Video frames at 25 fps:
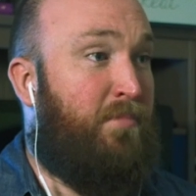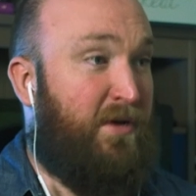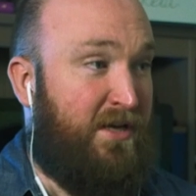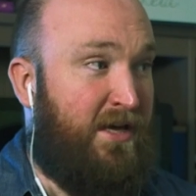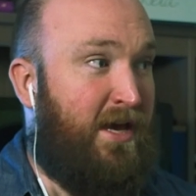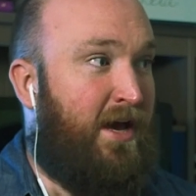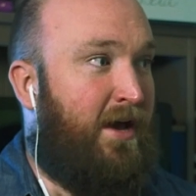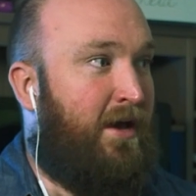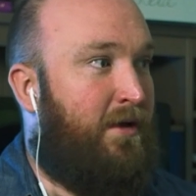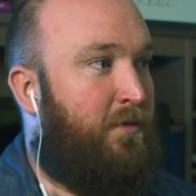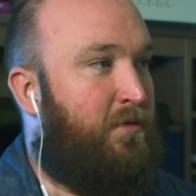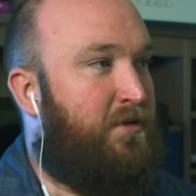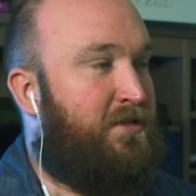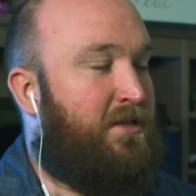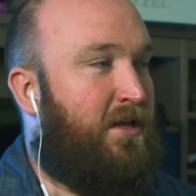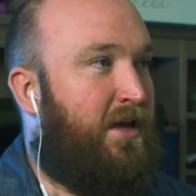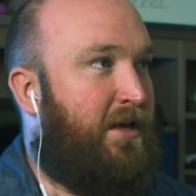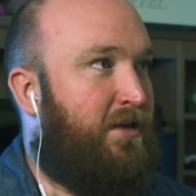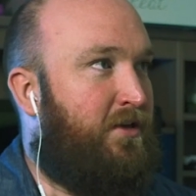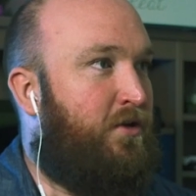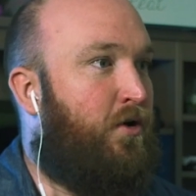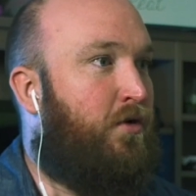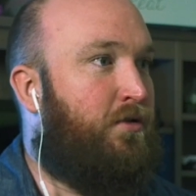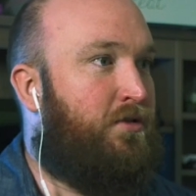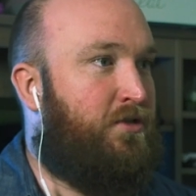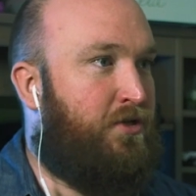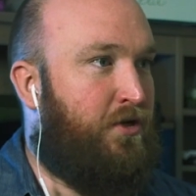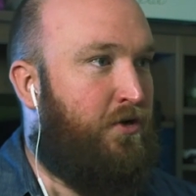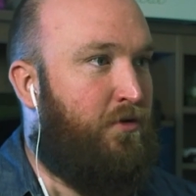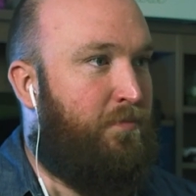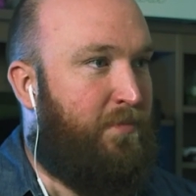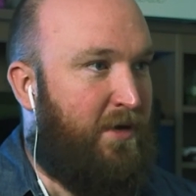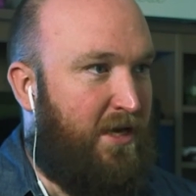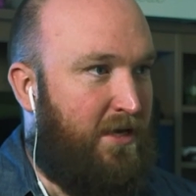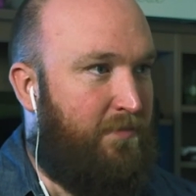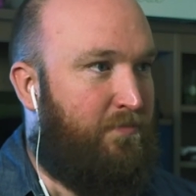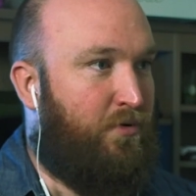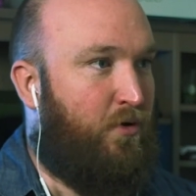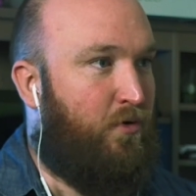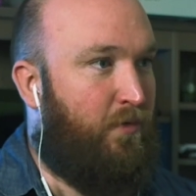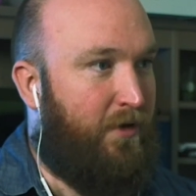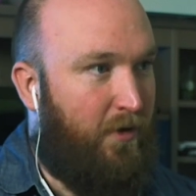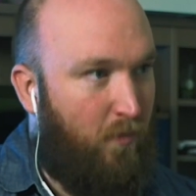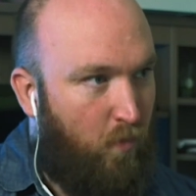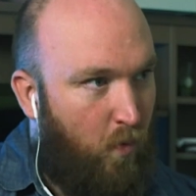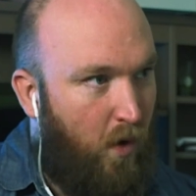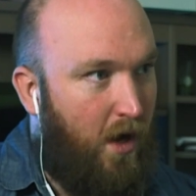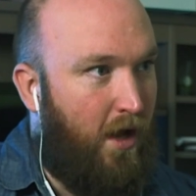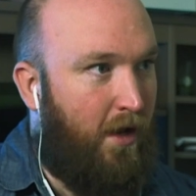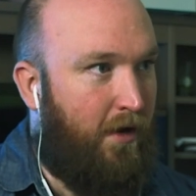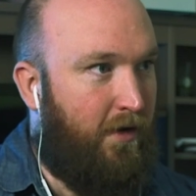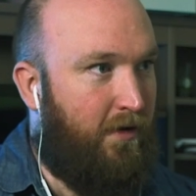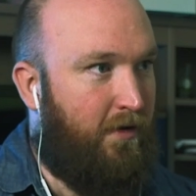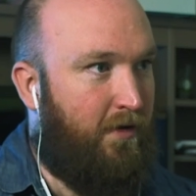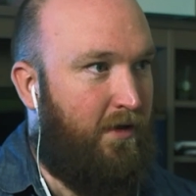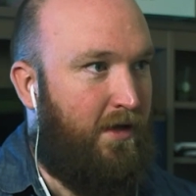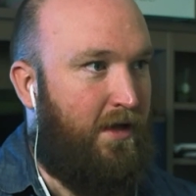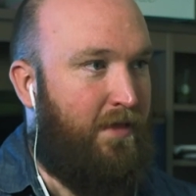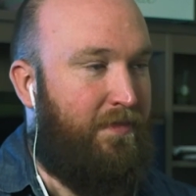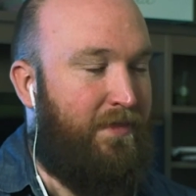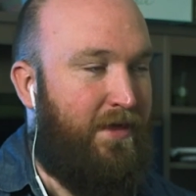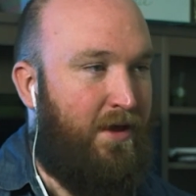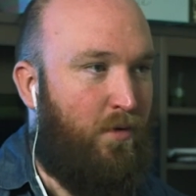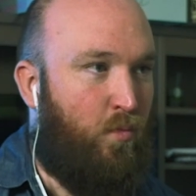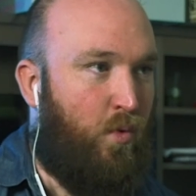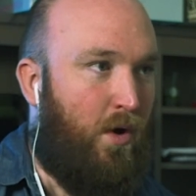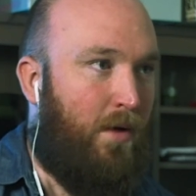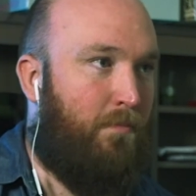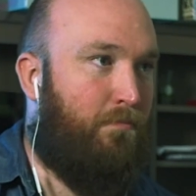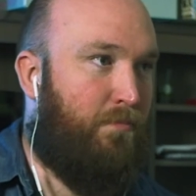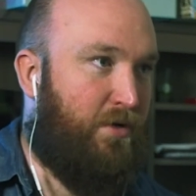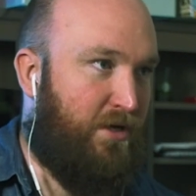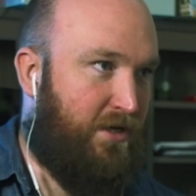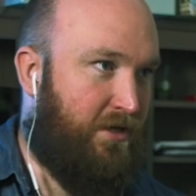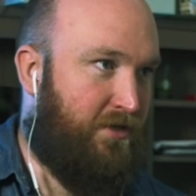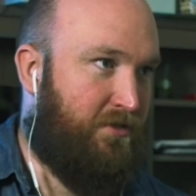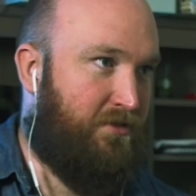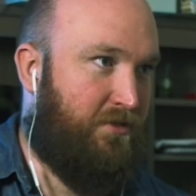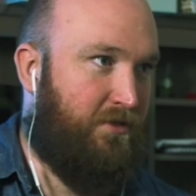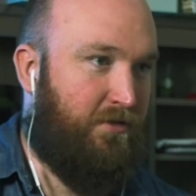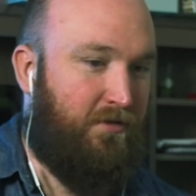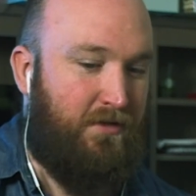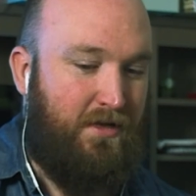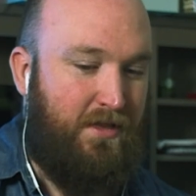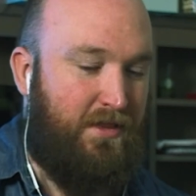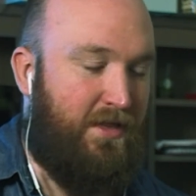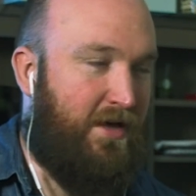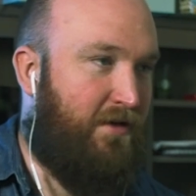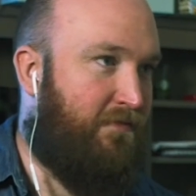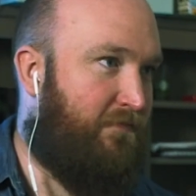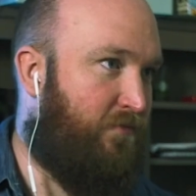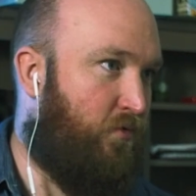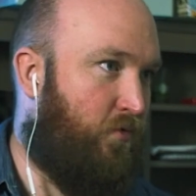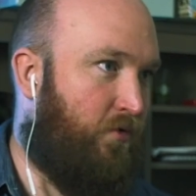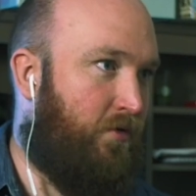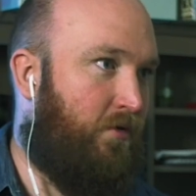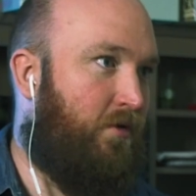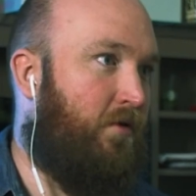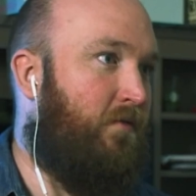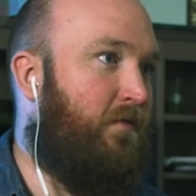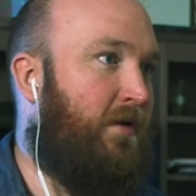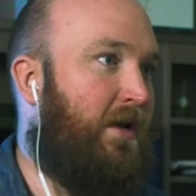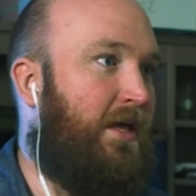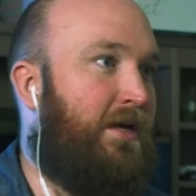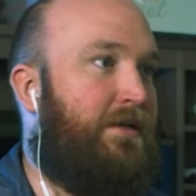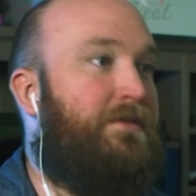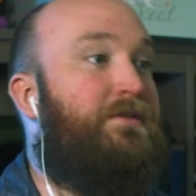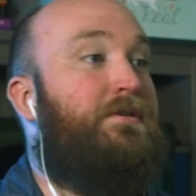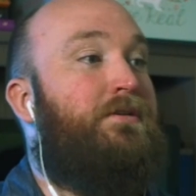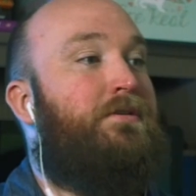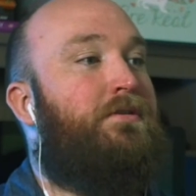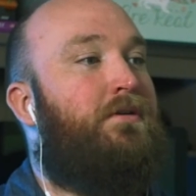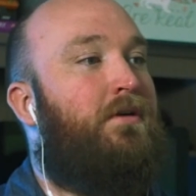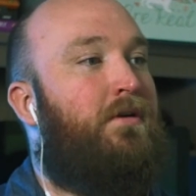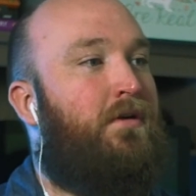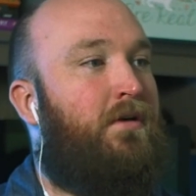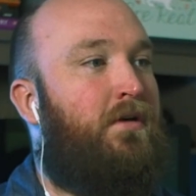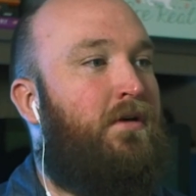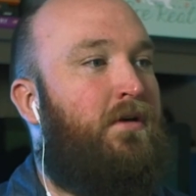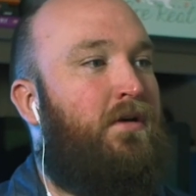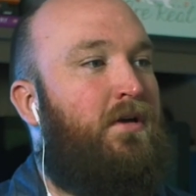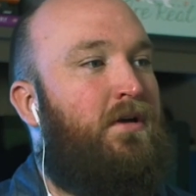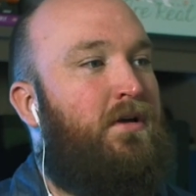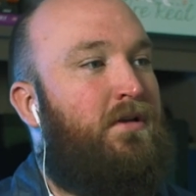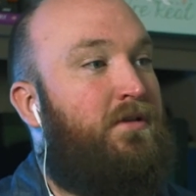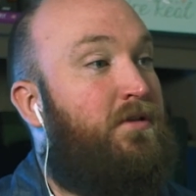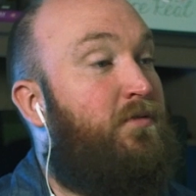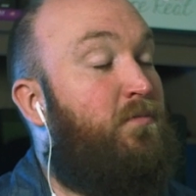But yeah, it was like you're 2 people in one, and they're 1 person, and therefore you're not related. Right.